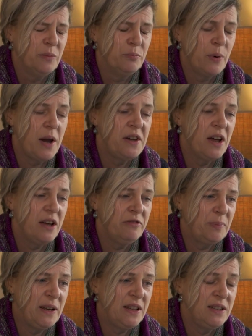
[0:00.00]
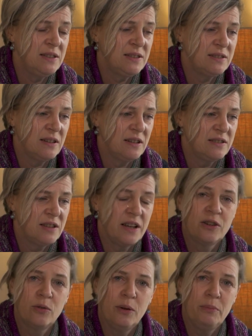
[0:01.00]
"Bread knife, please," I
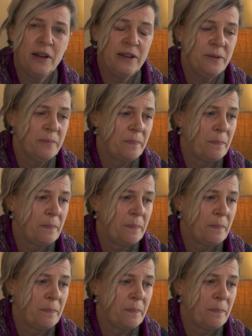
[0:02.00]
said grimly.